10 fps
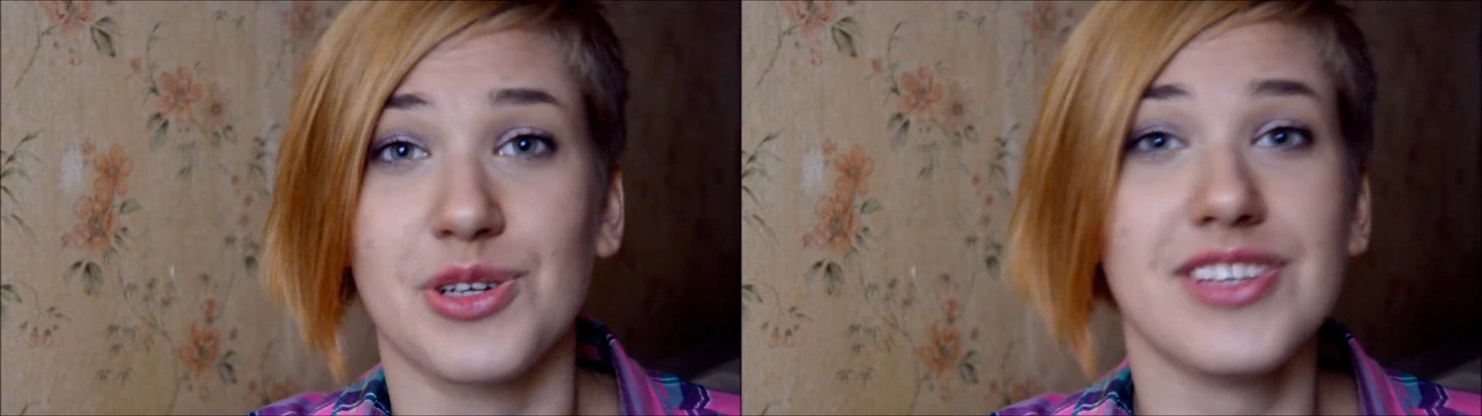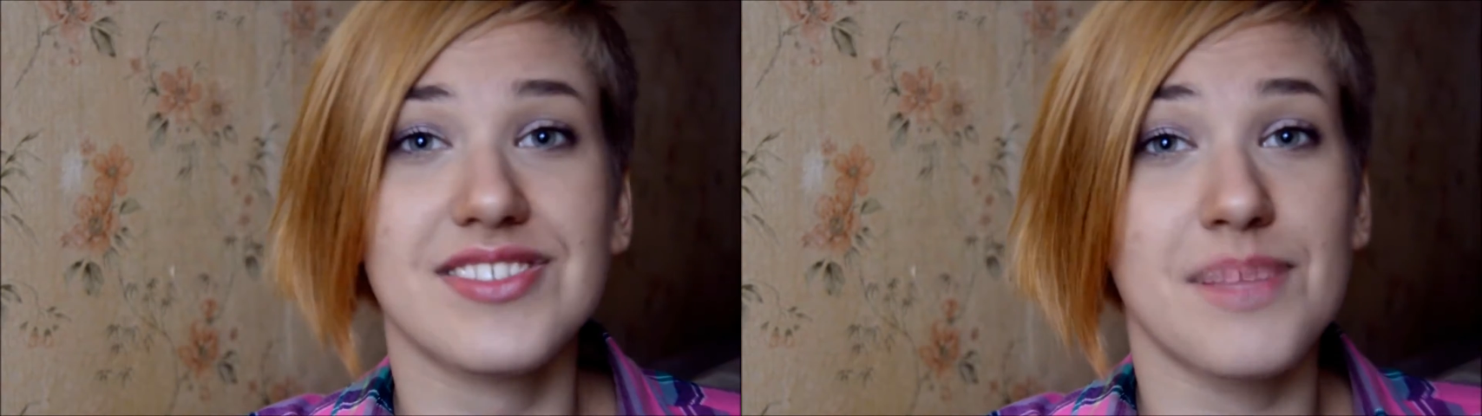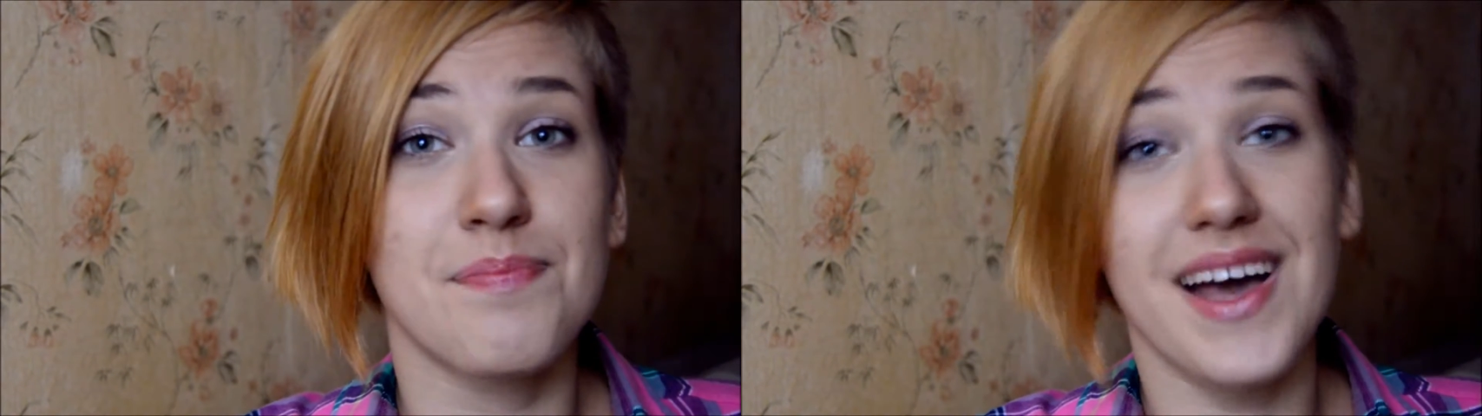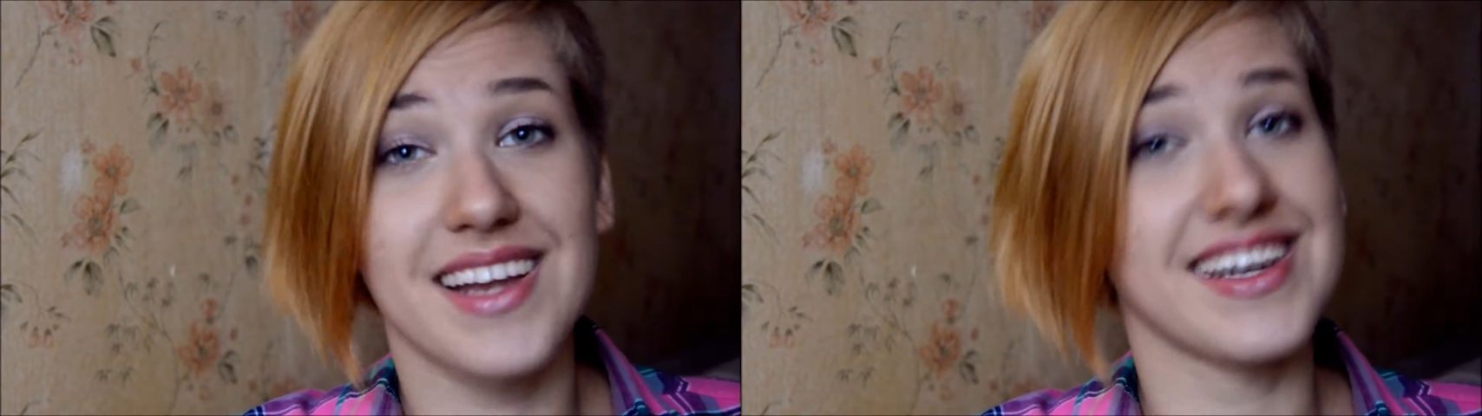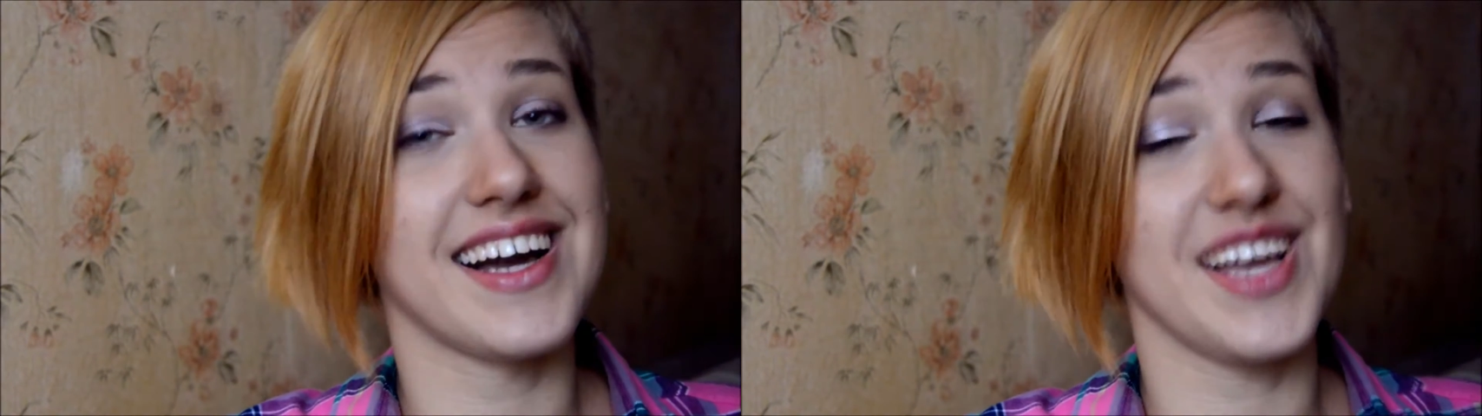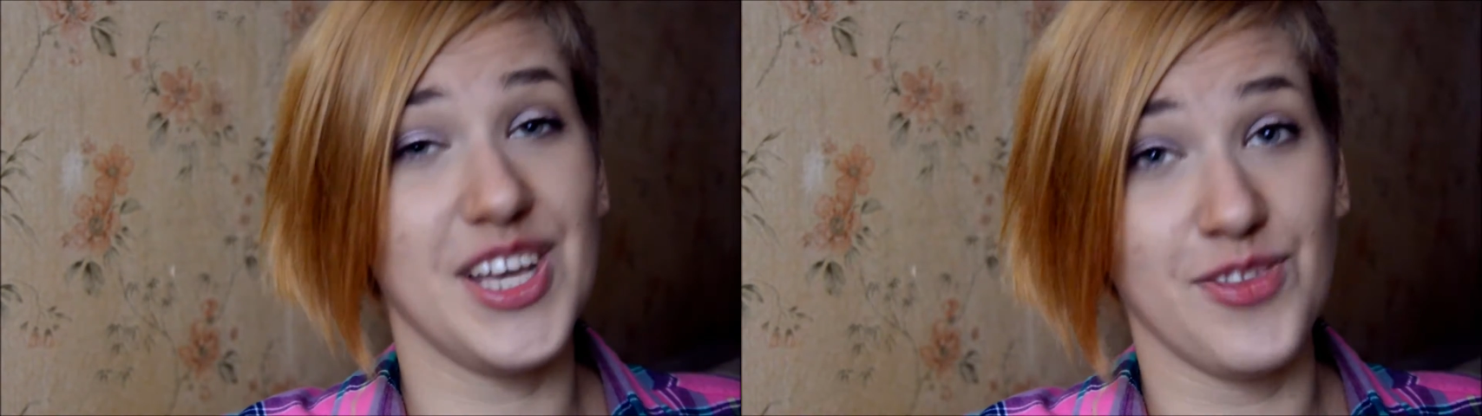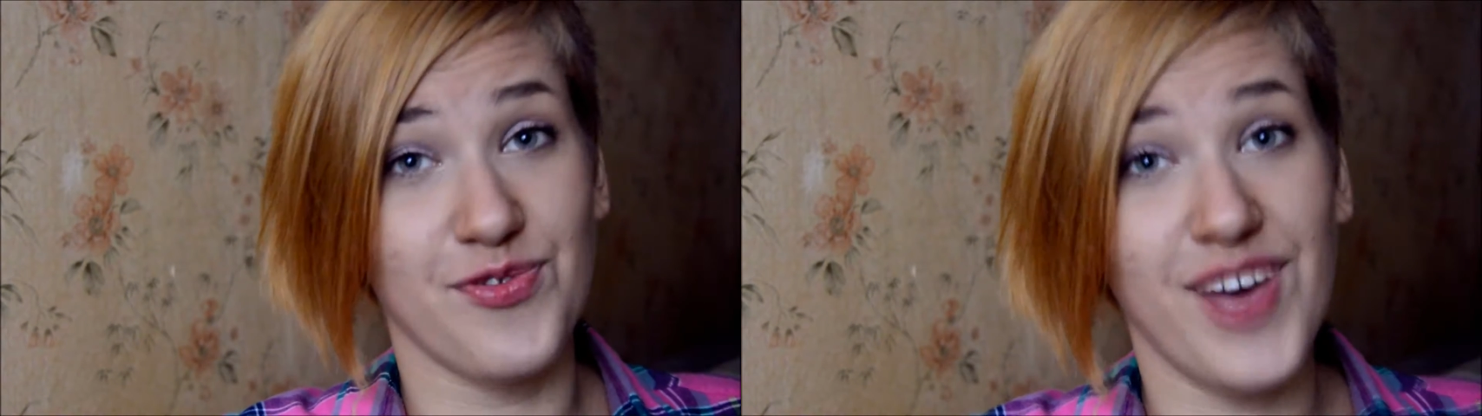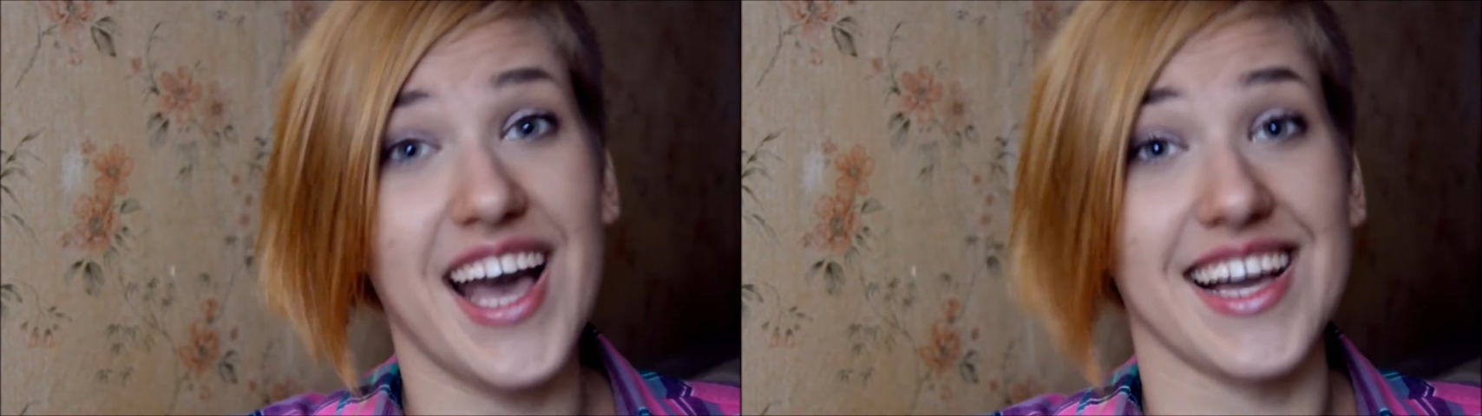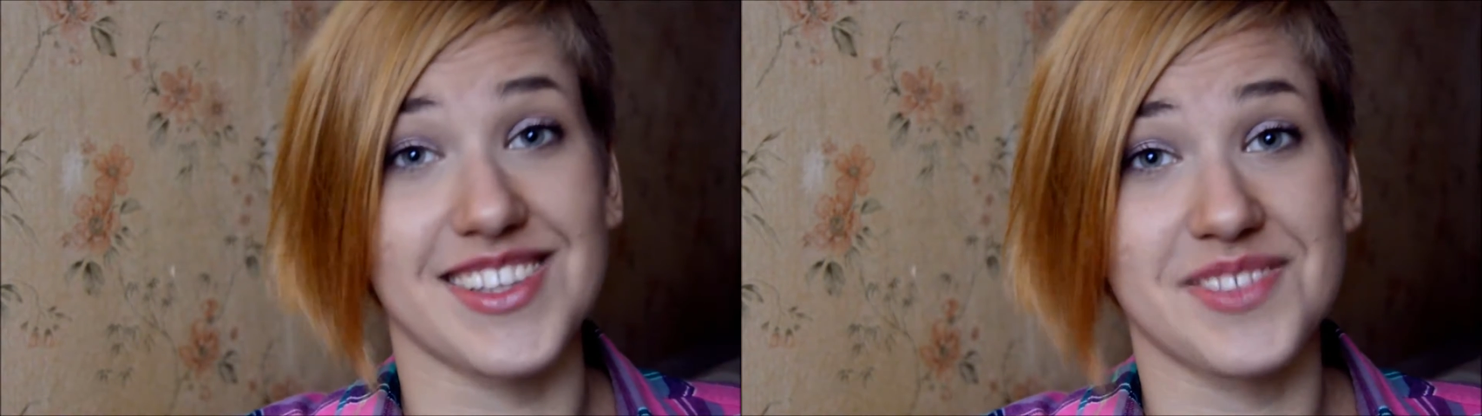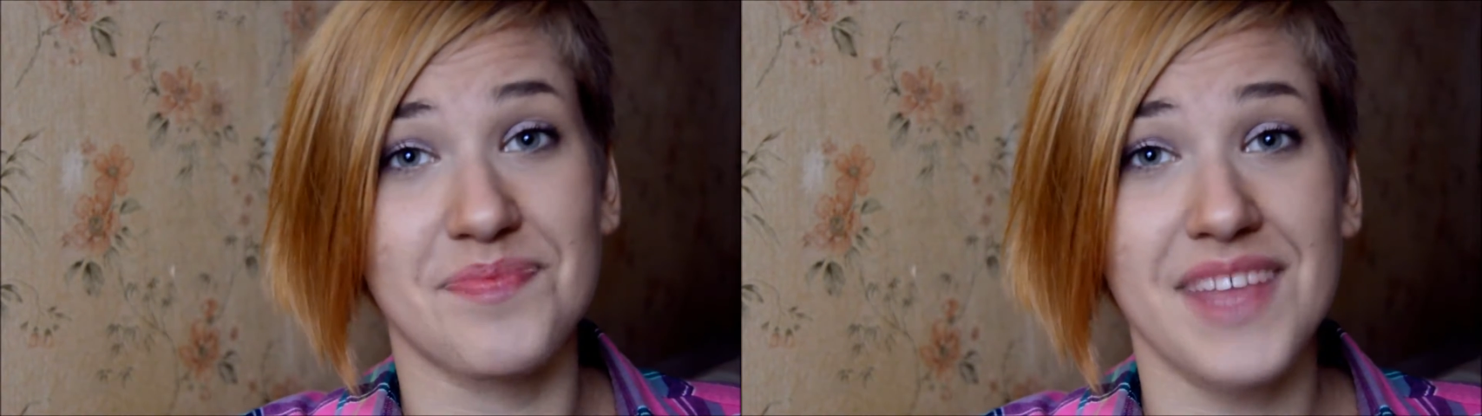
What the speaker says: who's the bad guy in fact?